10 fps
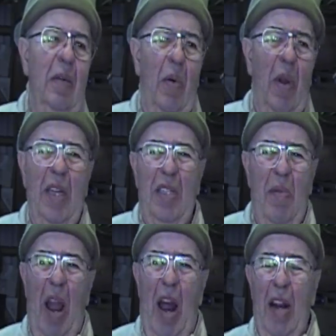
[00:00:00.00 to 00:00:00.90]
We got
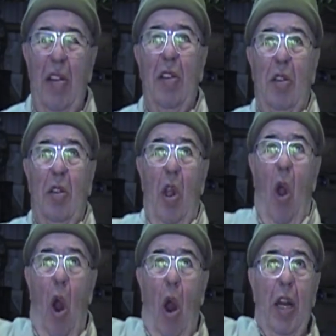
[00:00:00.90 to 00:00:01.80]
some kind of
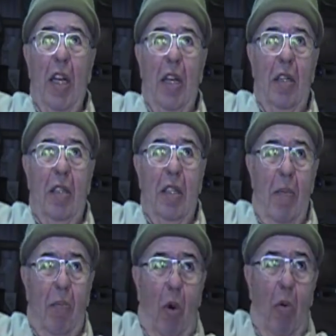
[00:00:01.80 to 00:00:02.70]
Arctic
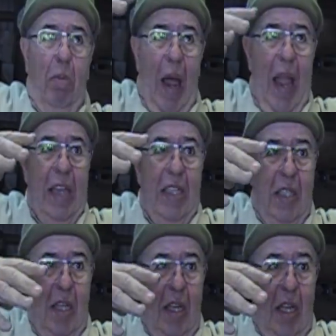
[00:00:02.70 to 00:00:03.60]
temporal blast,
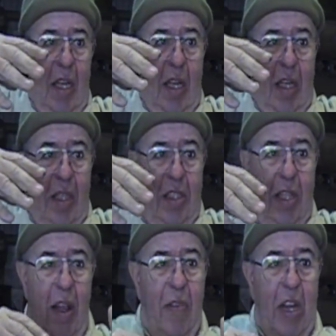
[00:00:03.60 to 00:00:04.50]

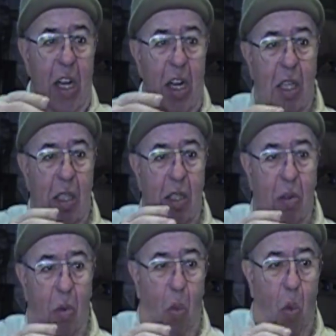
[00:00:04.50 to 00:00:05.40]
significant
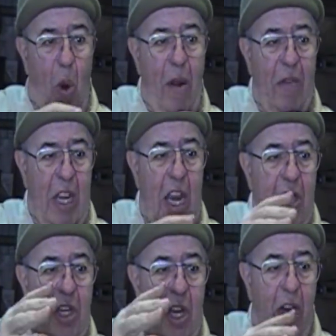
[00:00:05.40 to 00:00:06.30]

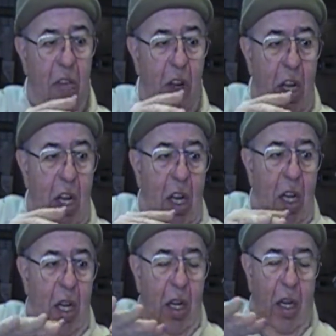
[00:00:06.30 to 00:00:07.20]
eradication of
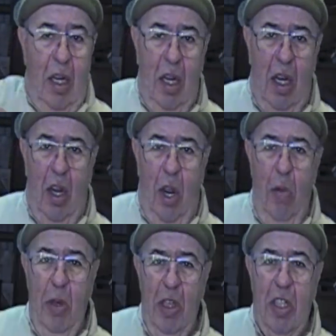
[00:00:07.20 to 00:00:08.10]

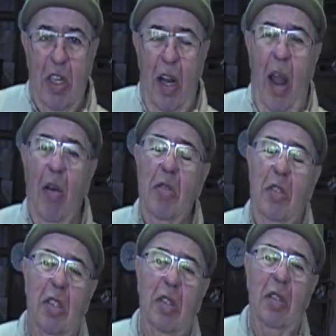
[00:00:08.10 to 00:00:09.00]
cumulus
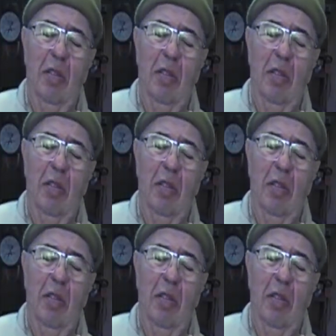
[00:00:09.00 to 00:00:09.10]
clouds.